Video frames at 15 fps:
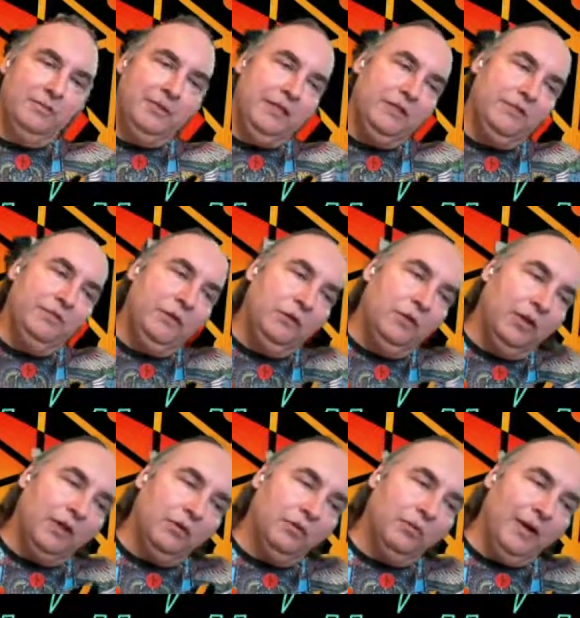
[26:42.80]
because if you look
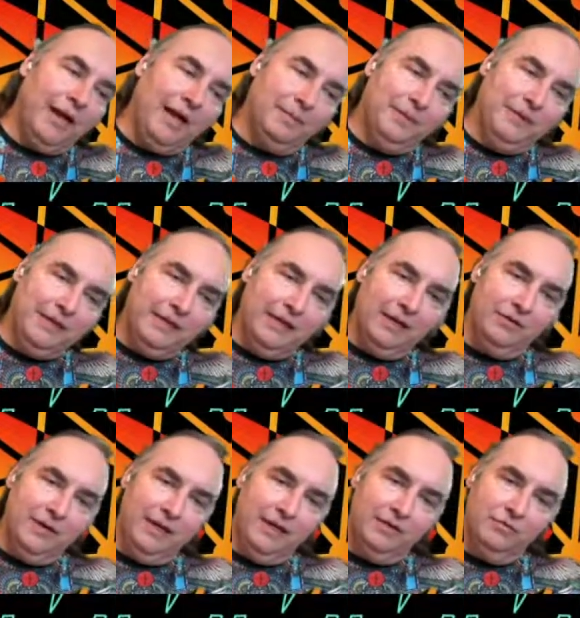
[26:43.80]
at what happened in
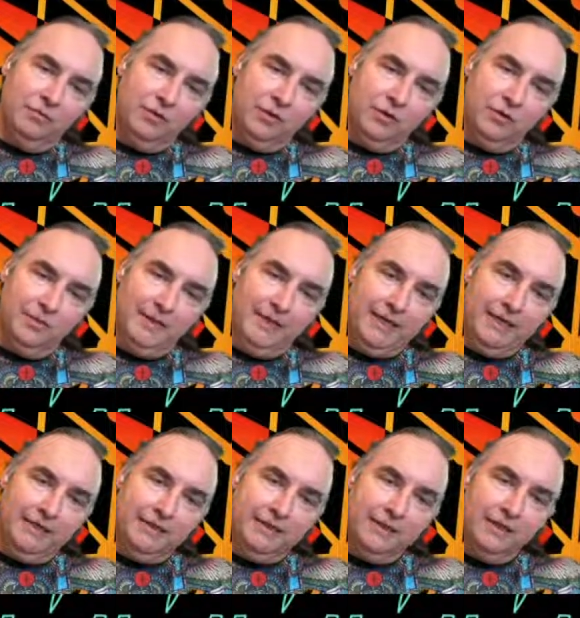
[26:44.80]
cloud native with
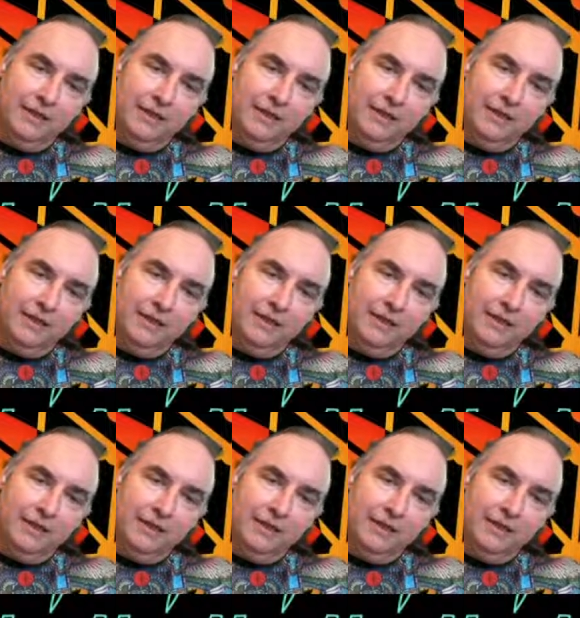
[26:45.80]
Kubernetes,